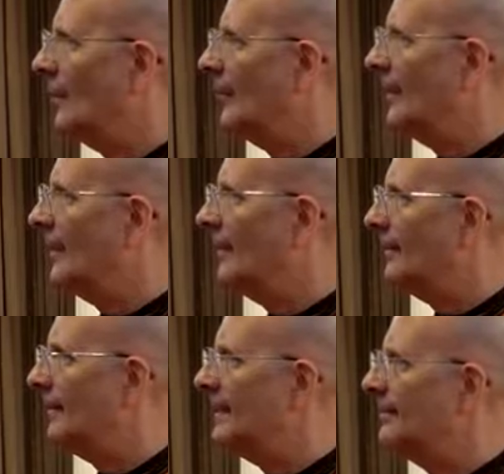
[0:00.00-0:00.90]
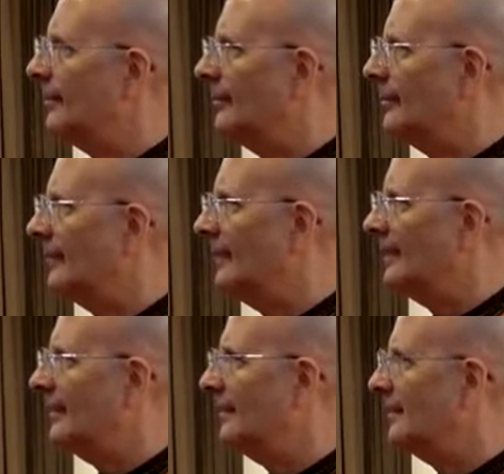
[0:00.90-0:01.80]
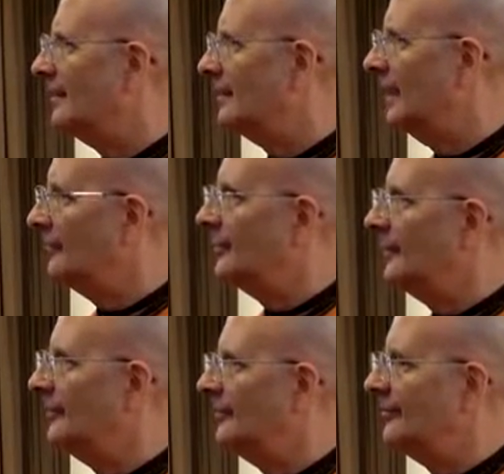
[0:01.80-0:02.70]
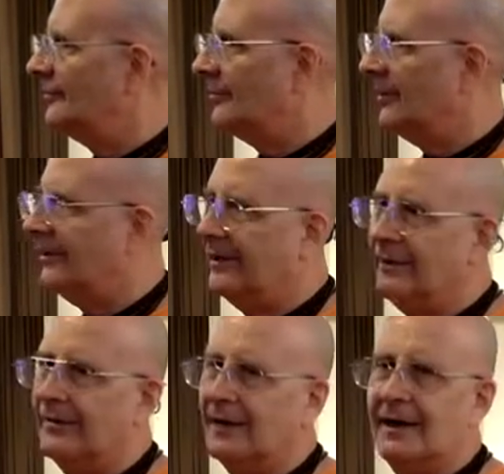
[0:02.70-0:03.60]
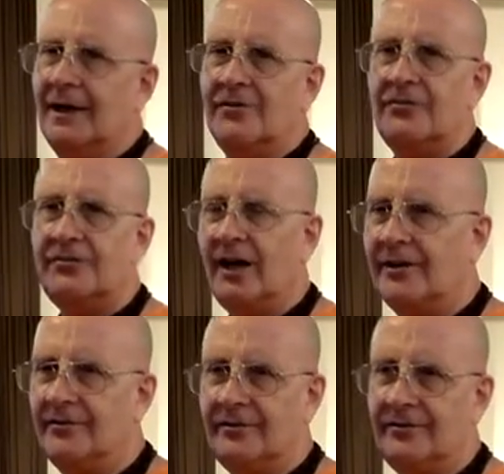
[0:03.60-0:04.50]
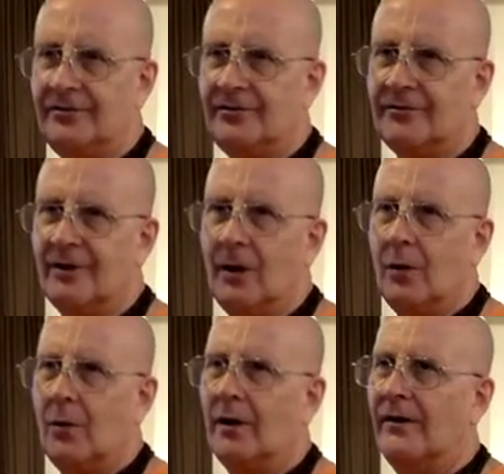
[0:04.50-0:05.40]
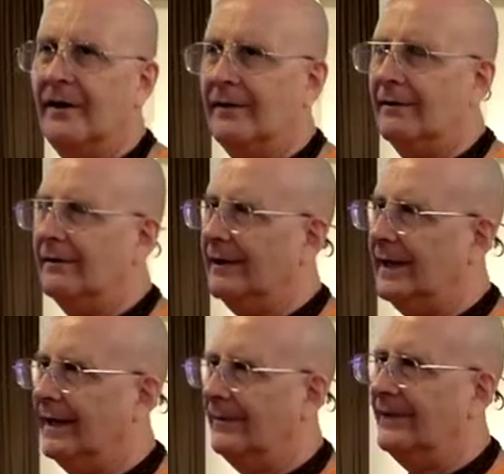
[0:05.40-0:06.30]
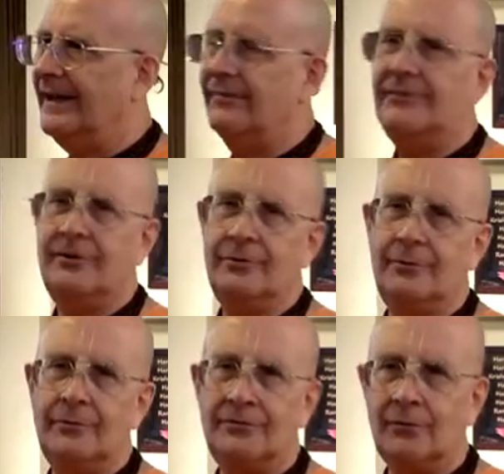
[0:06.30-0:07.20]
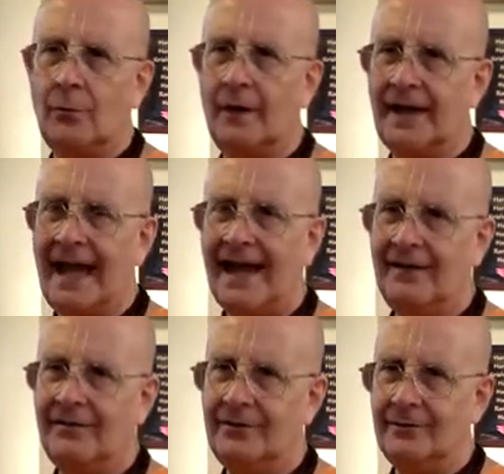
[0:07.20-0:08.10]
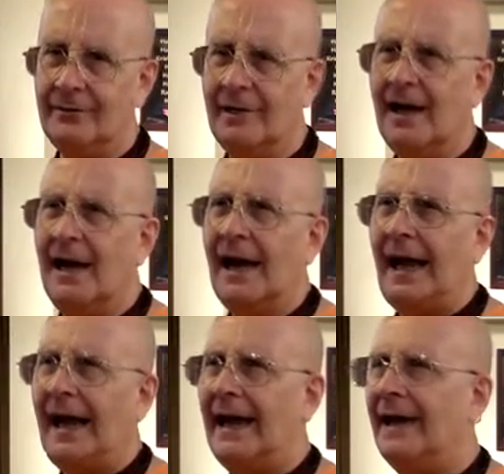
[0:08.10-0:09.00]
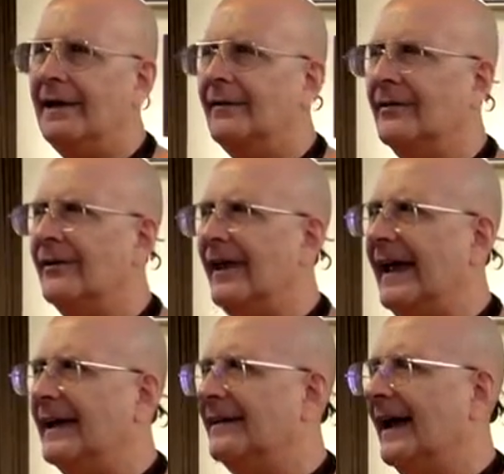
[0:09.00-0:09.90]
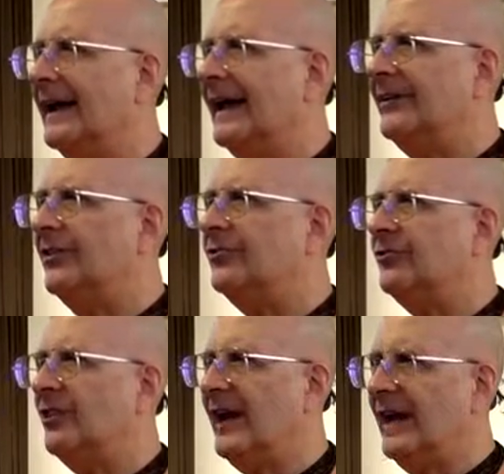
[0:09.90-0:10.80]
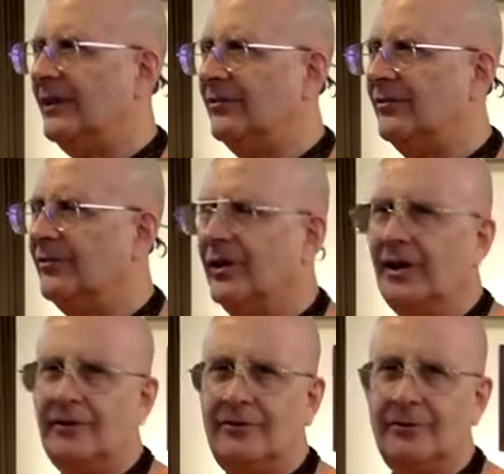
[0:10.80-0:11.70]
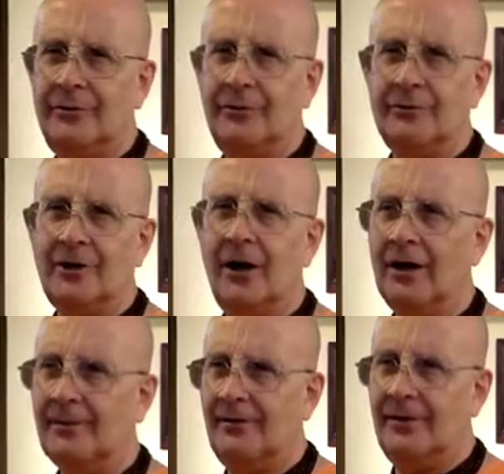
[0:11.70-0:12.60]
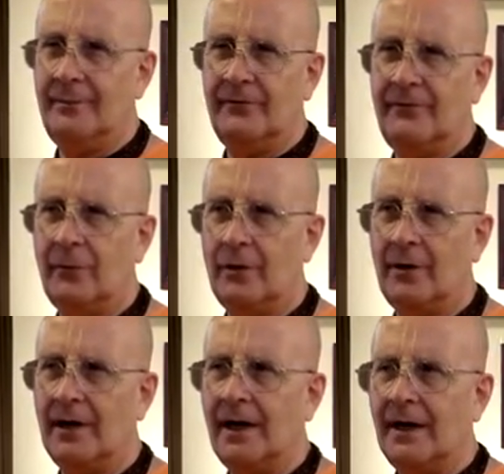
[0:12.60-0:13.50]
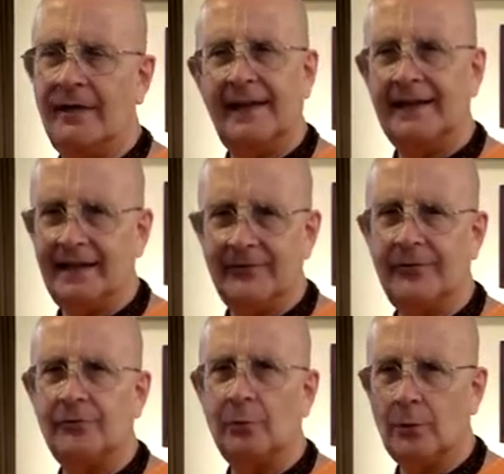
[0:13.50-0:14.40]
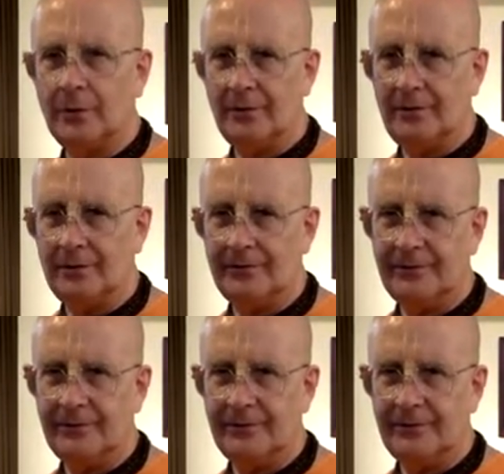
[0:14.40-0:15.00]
their people, their husbands or their sons or their nephews or what have you, and they had not had the chance to talk to them before they left this world.